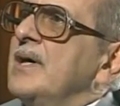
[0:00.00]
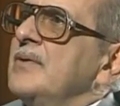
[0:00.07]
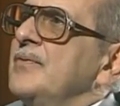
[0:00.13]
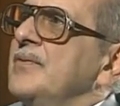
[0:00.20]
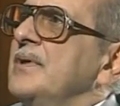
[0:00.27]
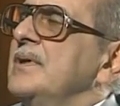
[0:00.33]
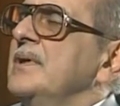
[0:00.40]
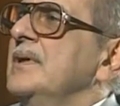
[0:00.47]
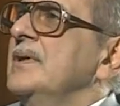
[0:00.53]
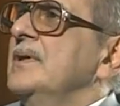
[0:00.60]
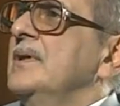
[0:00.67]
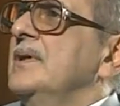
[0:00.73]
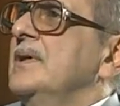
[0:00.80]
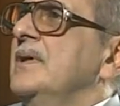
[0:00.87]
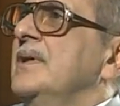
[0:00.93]
You see,
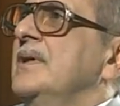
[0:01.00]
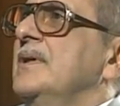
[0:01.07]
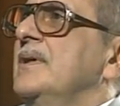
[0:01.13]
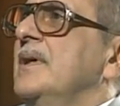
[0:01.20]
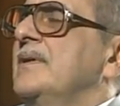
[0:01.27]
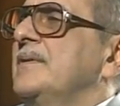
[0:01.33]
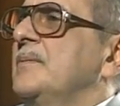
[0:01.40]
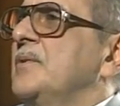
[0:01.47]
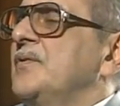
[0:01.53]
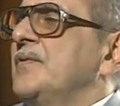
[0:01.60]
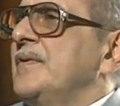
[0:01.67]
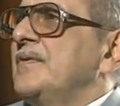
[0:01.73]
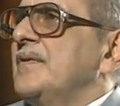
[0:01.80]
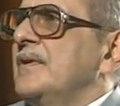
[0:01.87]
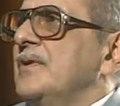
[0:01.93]
I suppose
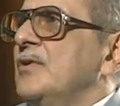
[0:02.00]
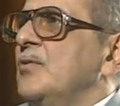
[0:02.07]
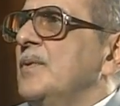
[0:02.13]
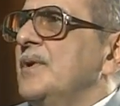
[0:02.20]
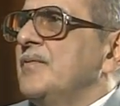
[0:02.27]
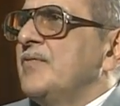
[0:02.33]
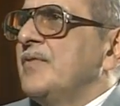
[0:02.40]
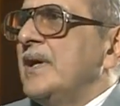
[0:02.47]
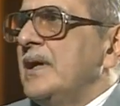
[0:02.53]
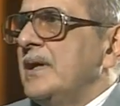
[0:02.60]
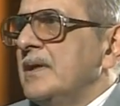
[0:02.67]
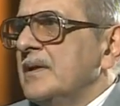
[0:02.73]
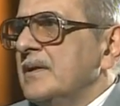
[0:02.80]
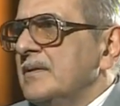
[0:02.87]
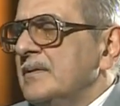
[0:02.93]
it's a human
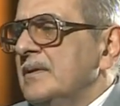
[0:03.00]
failing.